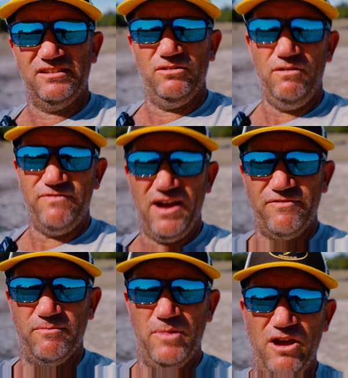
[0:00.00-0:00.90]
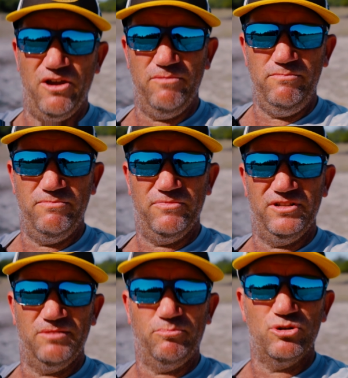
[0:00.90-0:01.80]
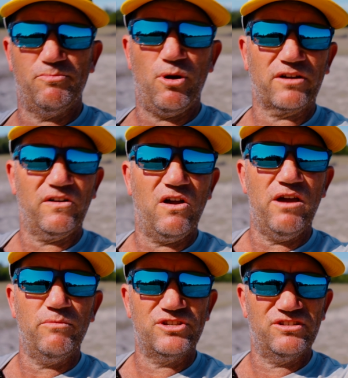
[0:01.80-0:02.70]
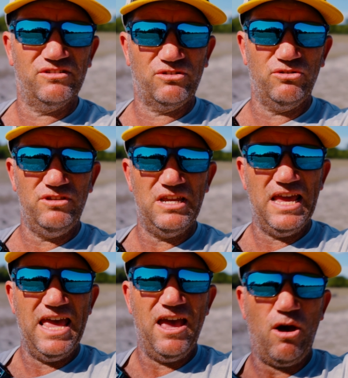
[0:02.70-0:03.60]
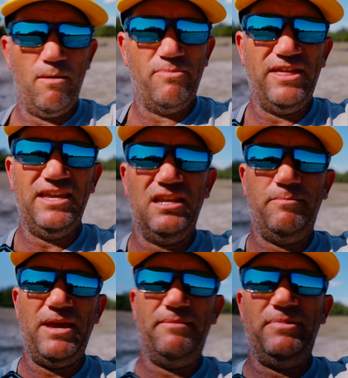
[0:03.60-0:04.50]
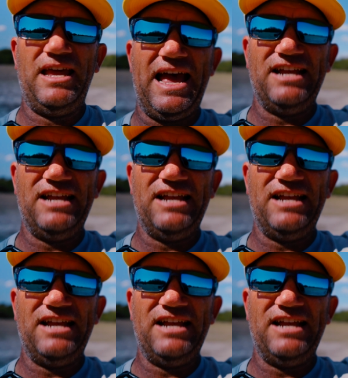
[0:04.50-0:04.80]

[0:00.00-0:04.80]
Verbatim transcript: not far from home. It's a push bike ride, which is good. I'm thinking about a bit of